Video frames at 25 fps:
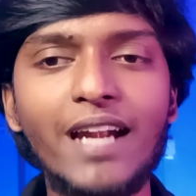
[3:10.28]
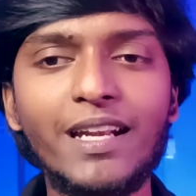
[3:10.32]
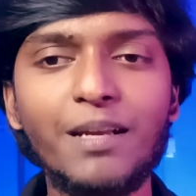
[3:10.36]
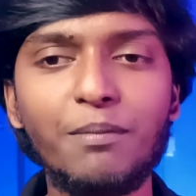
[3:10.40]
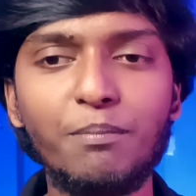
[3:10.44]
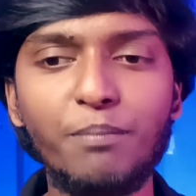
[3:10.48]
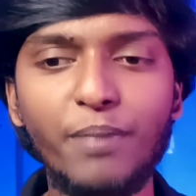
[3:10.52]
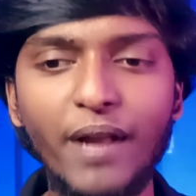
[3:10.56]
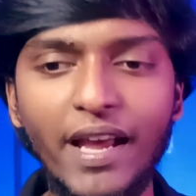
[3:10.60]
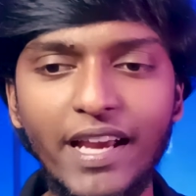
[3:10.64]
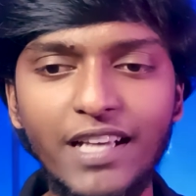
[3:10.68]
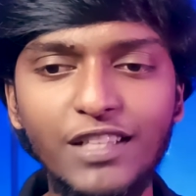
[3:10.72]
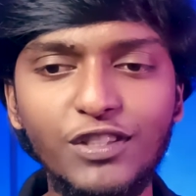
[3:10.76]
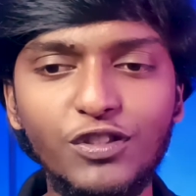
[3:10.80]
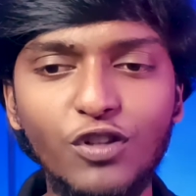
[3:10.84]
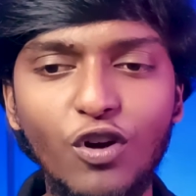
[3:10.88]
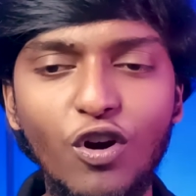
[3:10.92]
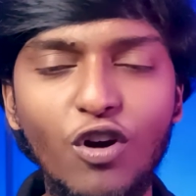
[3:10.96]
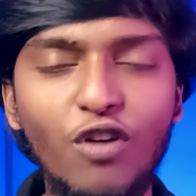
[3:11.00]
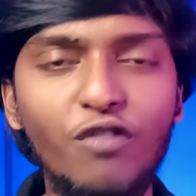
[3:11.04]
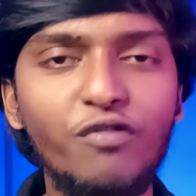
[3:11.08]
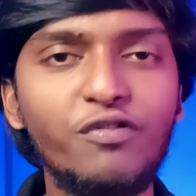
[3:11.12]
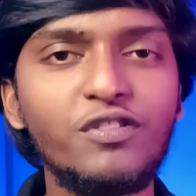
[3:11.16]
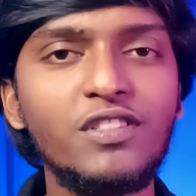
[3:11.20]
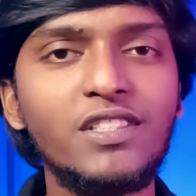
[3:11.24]
at a price
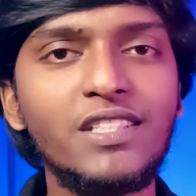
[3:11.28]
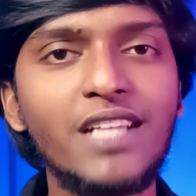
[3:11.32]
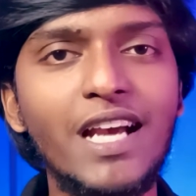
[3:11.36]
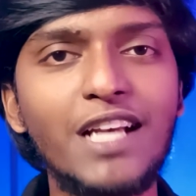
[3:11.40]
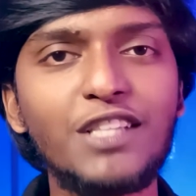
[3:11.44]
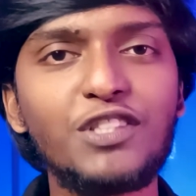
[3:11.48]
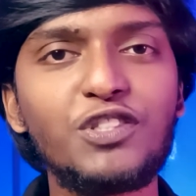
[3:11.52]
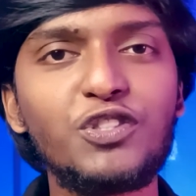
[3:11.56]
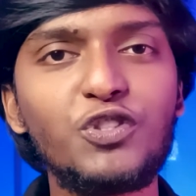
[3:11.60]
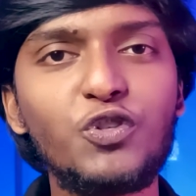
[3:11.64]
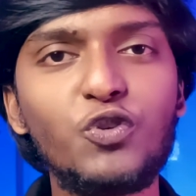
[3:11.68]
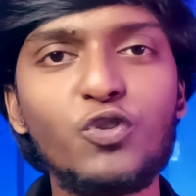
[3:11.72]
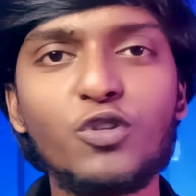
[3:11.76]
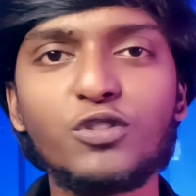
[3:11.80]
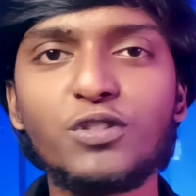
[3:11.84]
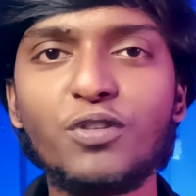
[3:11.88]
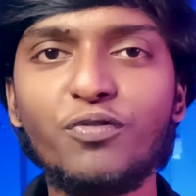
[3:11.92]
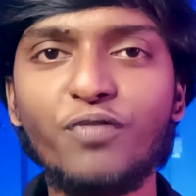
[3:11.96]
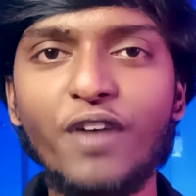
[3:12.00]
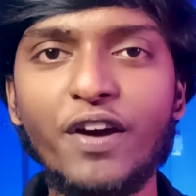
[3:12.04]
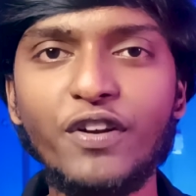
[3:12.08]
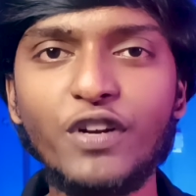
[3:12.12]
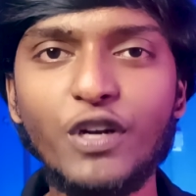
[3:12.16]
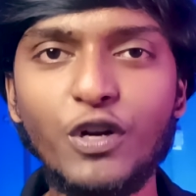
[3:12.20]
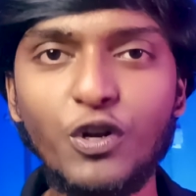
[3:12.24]
of just
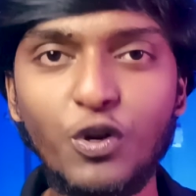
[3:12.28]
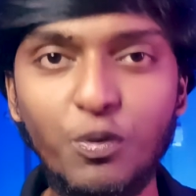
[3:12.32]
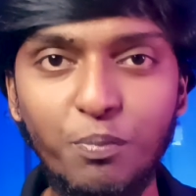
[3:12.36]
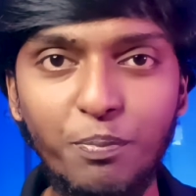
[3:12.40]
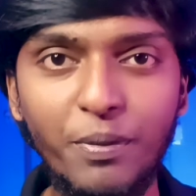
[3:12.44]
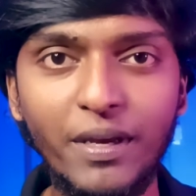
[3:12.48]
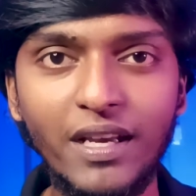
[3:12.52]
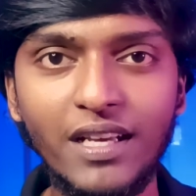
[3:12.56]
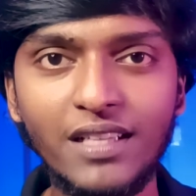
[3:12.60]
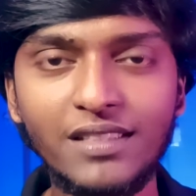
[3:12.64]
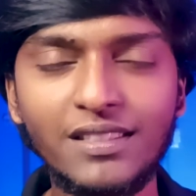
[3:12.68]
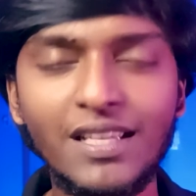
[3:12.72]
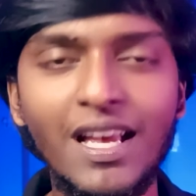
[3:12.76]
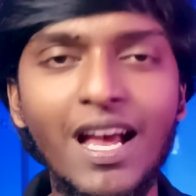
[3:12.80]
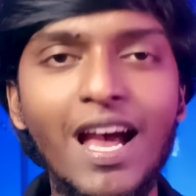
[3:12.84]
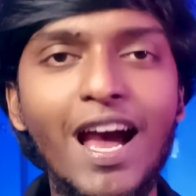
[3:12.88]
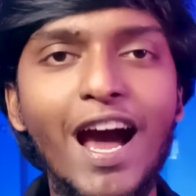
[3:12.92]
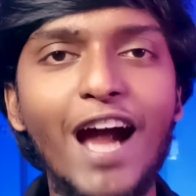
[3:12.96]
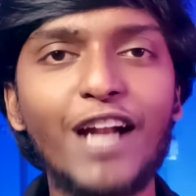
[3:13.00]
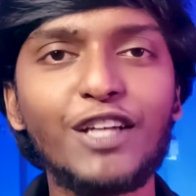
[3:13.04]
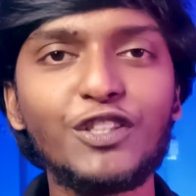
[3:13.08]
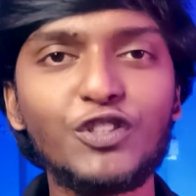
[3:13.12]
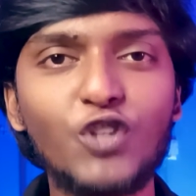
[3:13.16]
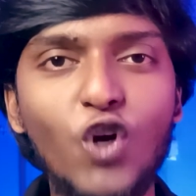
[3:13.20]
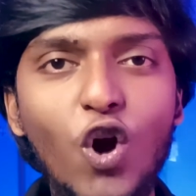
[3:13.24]
2,500 rupees
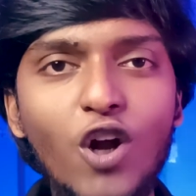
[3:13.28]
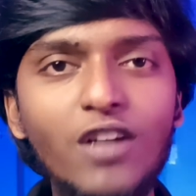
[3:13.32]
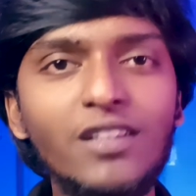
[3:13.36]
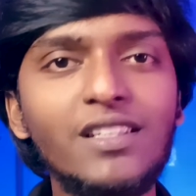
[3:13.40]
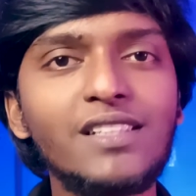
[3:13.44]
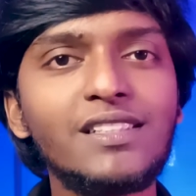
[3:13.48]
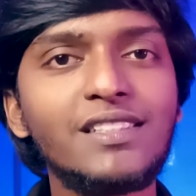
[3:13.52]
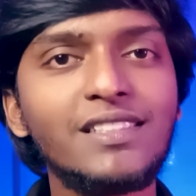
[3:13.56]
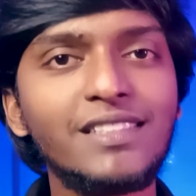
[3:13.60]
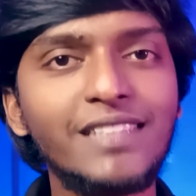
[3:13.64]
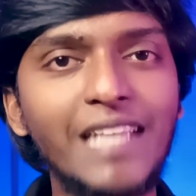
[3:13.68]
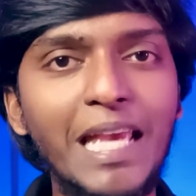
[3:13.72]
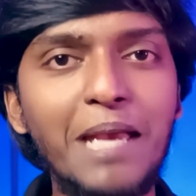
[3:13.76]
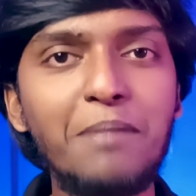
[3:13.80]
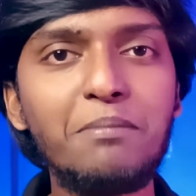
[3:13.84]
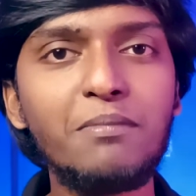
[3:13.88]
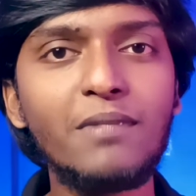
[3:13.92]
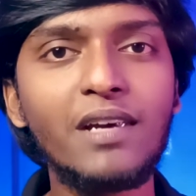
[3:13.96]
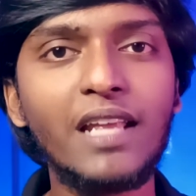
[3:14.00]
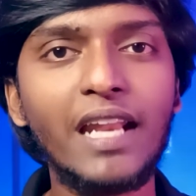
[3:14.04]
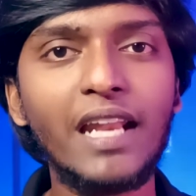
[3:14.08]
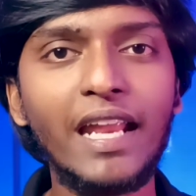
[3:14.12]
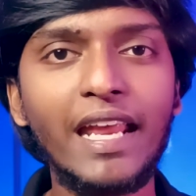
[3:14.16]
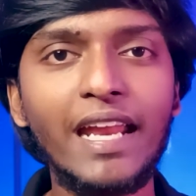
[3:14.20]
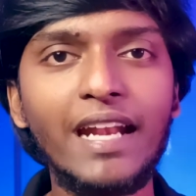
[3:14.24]
and got the
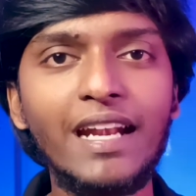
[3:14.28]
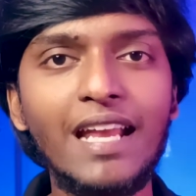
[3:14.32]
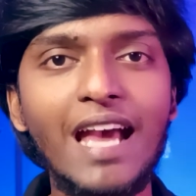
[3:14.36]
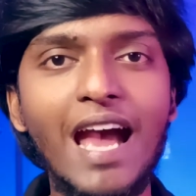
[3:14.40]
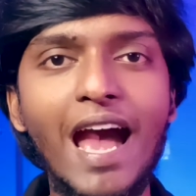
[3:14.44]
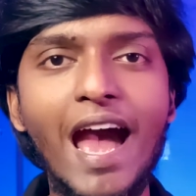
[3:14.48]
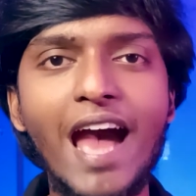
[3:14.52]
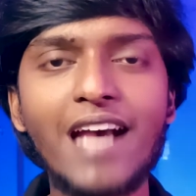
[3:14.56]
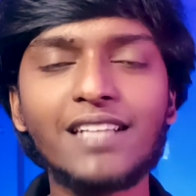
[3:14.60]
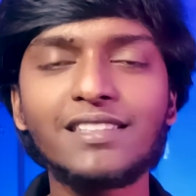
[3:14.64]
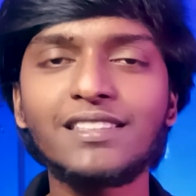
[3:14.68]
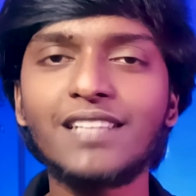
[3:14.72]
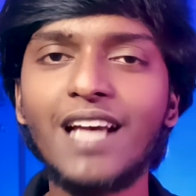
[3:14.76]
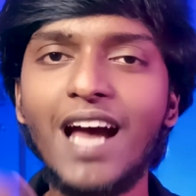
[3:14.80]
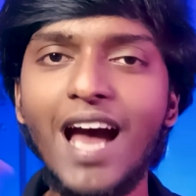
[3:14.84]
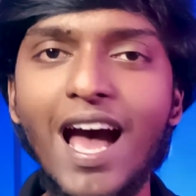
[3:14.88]
same grade as